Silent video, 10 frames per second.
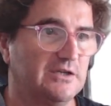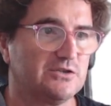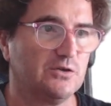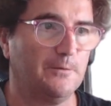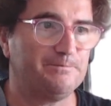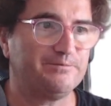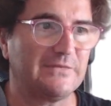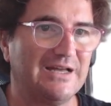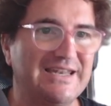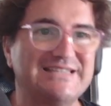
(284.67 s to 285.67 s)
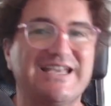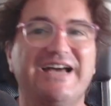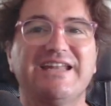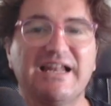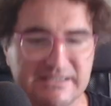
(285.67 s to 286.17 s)
So let's
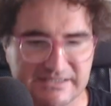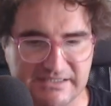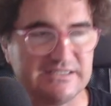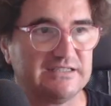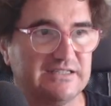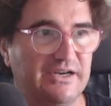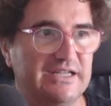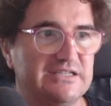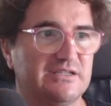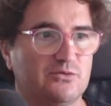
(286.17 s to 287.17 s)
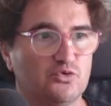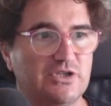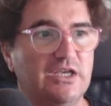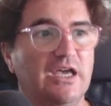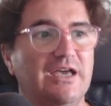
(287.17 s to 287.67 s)
analyze the trends to
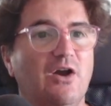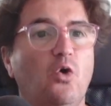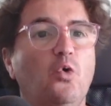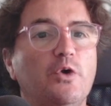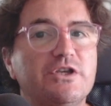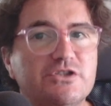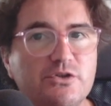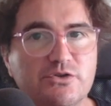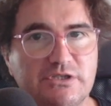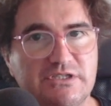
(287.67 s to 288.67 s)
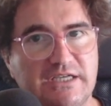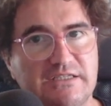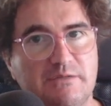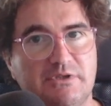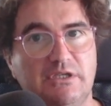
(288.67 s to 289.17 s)
see who is using
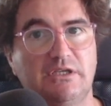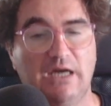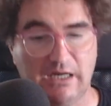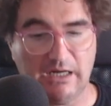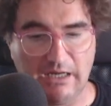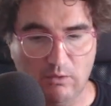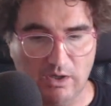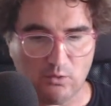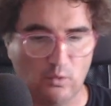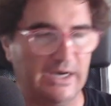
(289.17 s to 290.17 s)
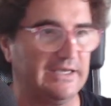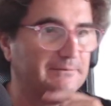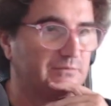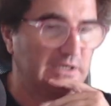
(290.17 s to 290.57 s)
ChatGPT and how and why.